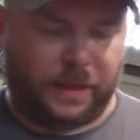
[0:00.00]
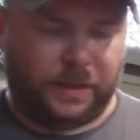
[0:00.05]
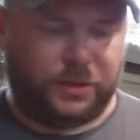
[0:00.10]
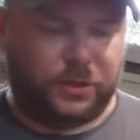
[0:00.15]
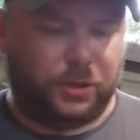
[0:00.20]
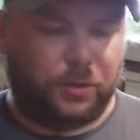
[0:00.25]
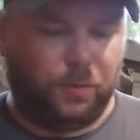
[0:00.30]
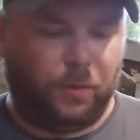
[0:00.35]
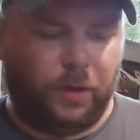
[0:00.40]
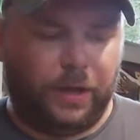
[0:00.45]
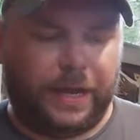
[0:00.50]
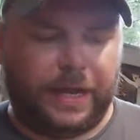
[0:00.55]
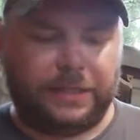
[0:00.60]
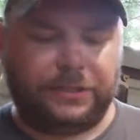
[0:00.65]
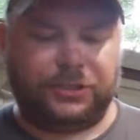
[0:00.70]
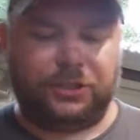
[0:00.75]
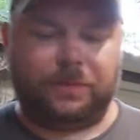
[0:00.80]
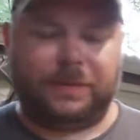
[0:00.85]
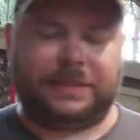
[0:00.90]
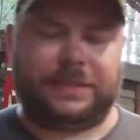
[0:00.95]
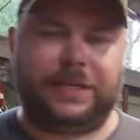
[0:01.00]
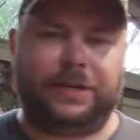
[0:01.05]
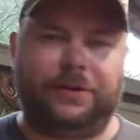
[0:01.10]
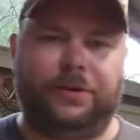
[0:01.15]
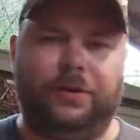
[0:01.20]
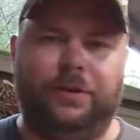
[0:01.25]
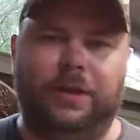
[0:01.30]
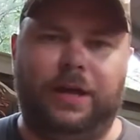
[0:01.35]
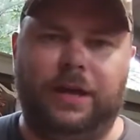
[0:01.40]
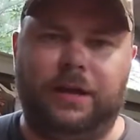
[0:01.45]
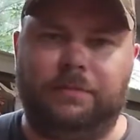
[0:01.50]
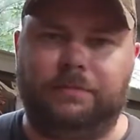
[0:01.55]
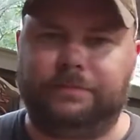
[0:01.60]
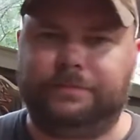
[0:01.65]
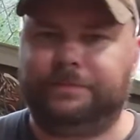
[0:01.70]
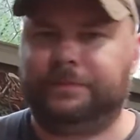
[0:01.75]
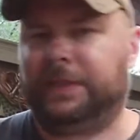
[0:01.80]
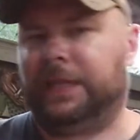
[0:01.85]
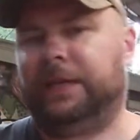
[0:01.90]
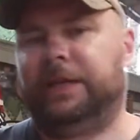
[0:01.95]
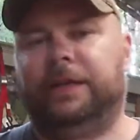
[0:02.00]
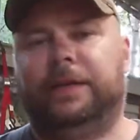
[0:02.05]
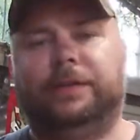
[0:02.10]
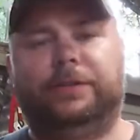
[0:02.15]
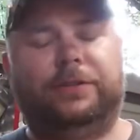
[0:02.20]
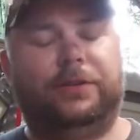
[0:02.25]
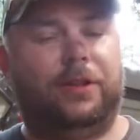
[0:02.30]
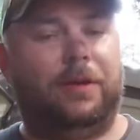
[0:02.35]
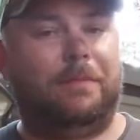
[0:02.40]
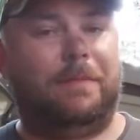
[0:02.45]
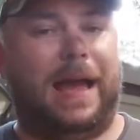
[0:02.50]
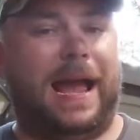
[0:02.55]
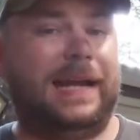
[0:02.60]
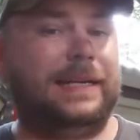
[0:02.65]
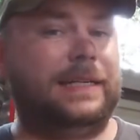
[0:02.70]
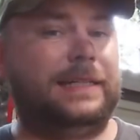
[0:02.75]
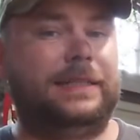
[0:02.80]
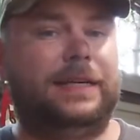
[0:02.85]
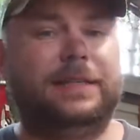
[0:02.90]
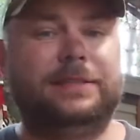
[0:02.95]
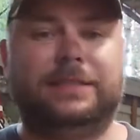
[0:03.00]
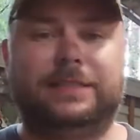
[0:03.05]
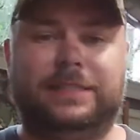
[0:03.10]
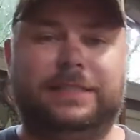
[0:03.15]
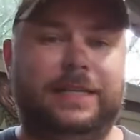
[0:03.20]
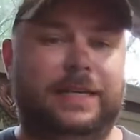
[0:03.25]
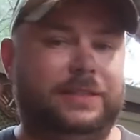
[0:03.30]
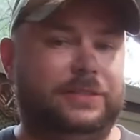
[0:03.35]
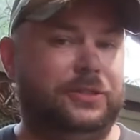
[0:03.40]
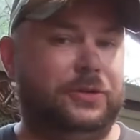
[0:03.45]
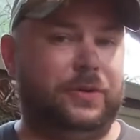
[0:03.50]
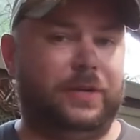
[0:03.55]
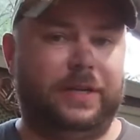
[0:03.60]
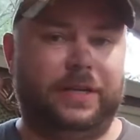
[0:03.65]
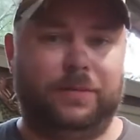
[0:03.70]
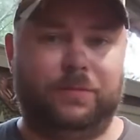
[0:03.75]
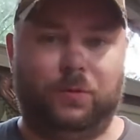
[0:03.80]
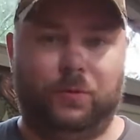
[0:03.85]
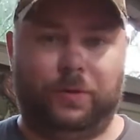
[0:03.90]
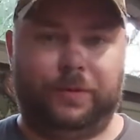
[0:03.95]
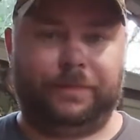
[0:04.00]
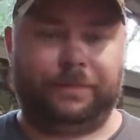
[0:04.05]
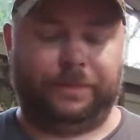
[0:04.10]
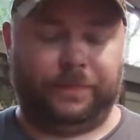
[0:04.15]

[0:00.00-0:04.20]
You will heat your material up till a magnet doesn't stick to it anymore.